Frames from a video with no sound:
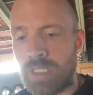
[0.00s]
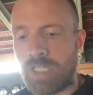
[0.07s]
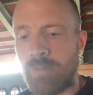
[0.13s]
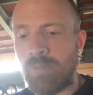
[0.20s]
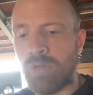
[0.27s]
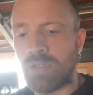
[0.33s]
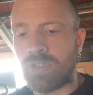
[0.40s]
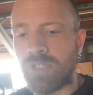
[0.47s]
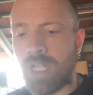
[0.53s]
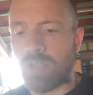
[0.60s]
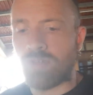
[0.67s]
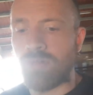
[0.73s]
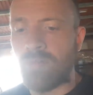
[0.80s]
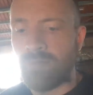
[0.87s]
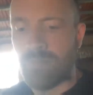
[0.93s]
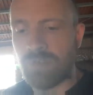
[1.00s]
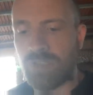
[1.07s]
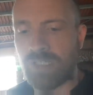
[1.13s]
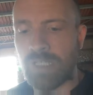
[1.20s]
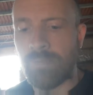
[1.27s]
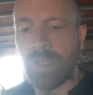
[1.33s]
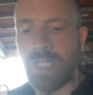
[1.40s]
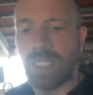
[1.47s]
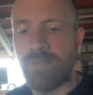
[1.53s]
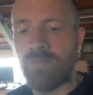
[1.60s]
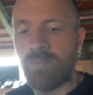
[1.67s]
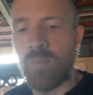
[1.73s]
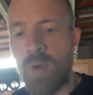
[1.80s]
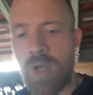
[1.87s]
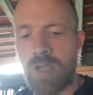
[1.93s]
Kimura's natural frosty made
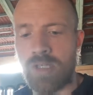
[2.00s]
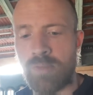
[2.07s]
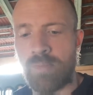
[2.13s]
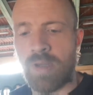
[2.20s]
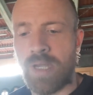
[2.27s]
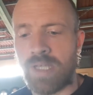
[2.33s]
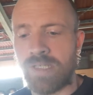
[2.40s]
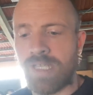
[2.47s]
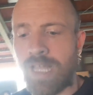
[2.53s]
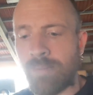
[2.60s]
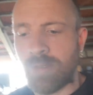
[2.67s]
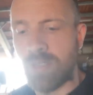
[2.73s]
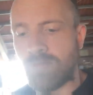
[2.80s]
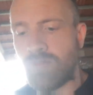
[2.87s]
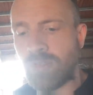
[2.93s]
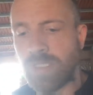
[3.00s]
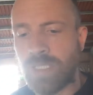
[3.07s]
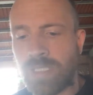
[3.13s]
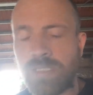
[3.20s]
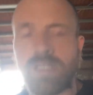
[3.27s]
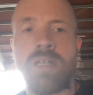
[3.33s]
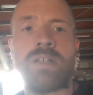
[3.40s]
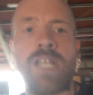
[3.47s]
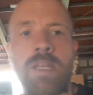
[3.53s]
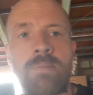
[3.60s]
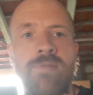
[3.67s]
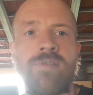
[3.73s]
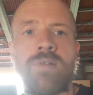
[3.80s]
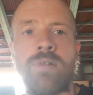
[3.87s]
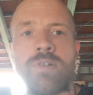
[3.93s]
even worse by his habit of drinking sake
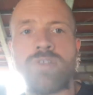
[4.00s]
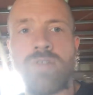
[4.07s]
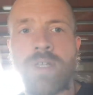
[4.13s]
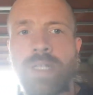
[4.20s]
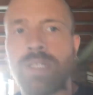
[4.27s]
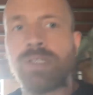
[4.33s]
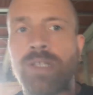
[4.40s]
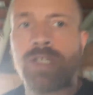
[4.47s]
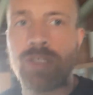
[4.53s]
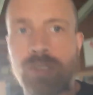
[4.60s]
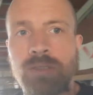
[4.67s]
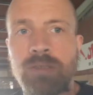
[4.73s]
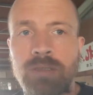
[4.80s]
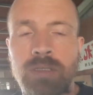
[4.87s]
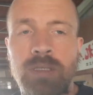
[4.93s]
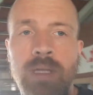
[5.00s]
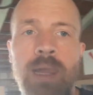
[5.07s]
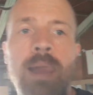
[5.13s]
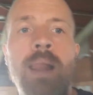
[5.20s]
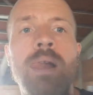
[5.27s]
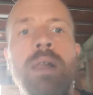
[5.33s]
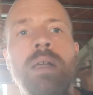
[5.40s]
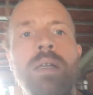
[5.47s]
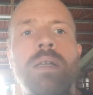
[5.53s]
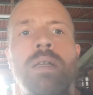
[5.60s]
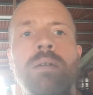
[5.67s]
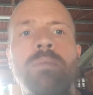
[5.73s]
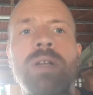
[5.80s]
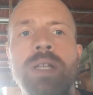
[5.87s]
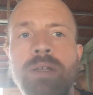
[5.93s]
before a training session.
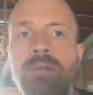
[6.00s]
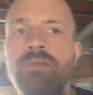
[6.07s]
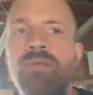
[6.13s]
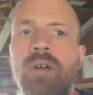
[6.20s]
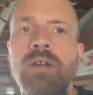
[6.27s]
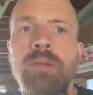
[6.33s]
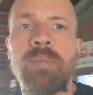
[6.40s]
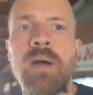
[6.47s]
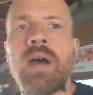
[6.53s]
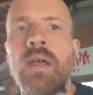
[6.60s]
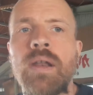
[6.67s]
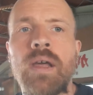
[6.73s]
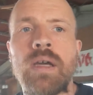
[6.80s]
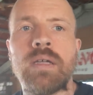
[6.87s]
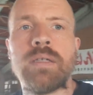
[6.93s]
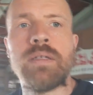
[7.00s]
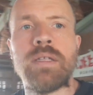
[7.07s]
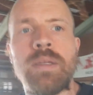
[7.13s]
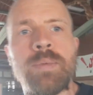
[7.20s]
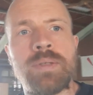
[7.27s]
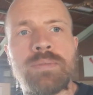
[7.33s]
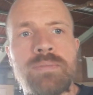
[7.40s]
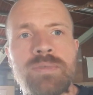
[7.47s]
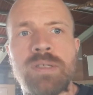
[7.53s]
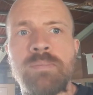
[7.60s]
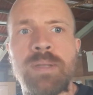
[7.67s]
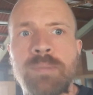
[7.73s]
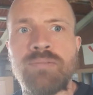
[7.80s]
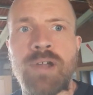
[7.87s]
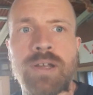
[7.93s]
When he couldn't find a partner, he would
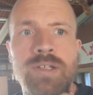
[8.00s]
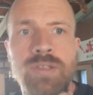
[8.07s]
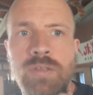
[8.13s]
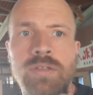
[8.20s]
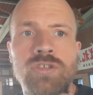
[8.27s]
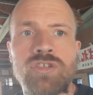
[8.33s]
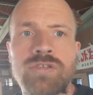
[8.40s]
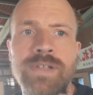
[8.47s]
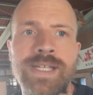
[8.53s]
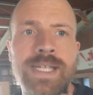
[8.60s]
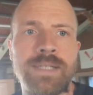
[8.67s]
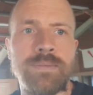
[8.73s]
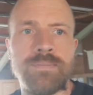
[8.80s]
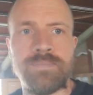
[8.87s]
simply practice on a tree.